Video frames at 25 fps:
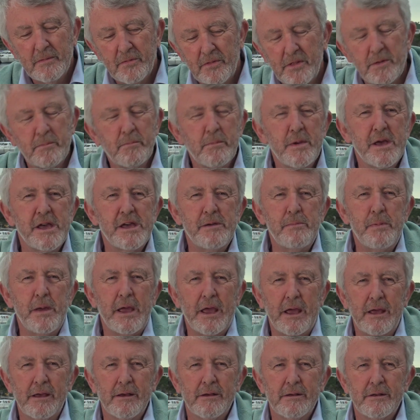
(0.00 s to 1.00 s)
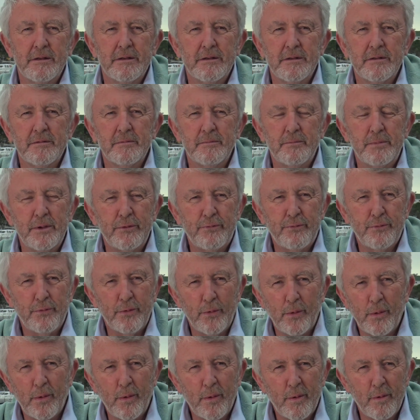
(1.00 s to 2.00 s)
that maybe
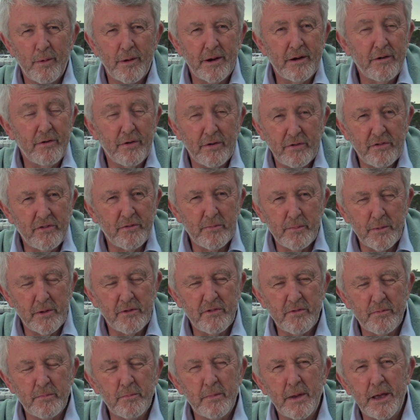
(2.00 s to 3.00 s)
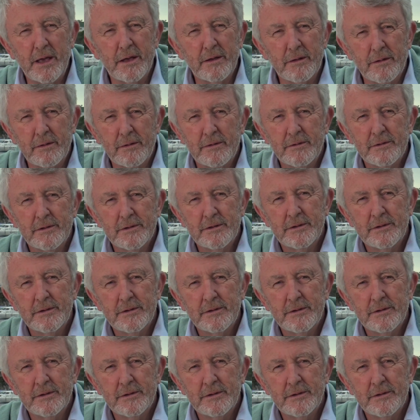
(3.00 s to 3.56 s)
before a Christmas meal,